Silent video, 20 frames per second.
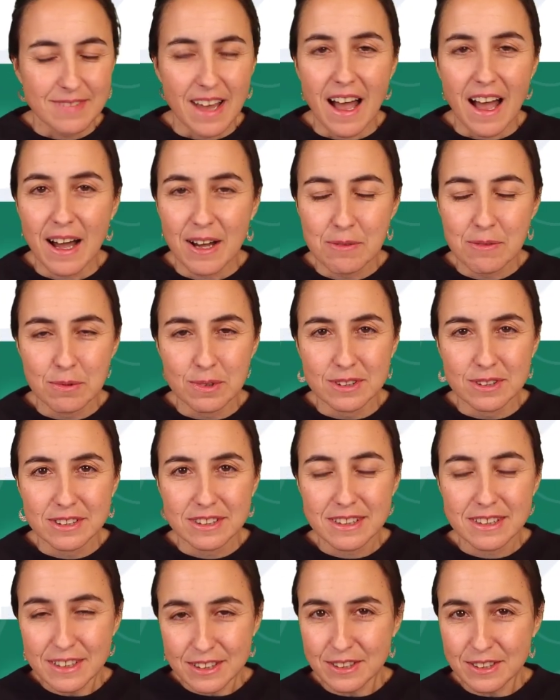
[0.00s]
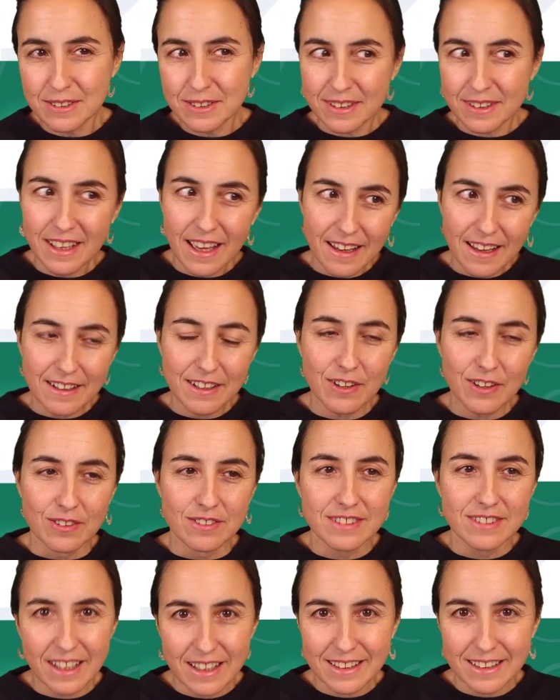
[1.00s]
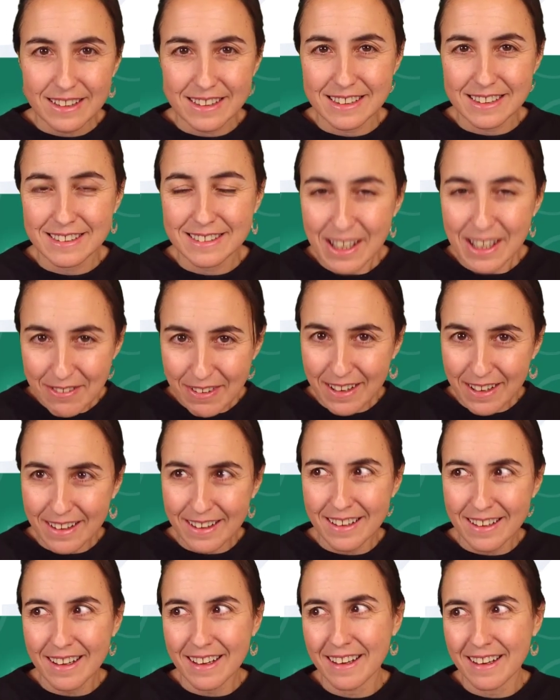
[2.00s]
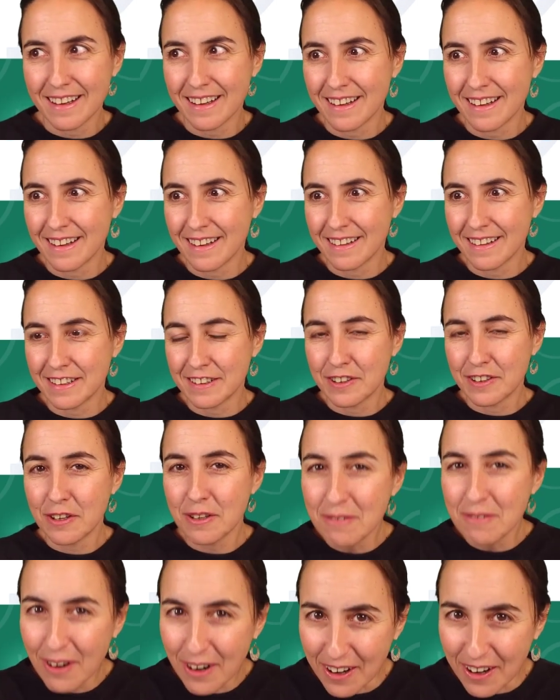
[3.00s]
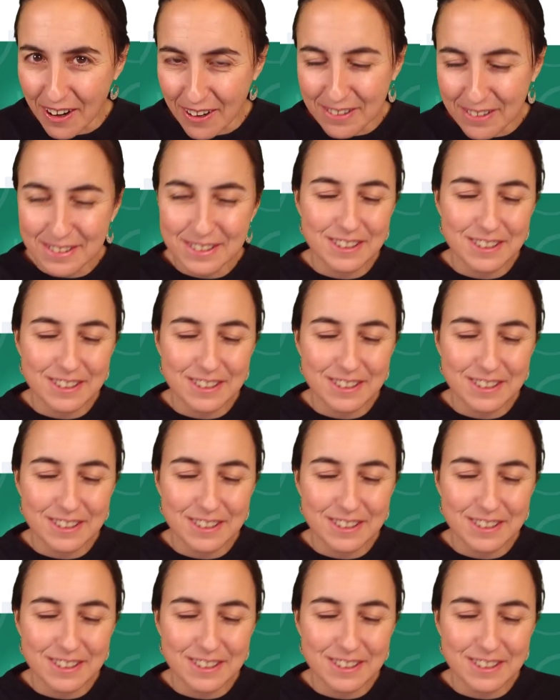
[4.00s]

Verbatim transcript: I will see you again on day 7 tomorrow.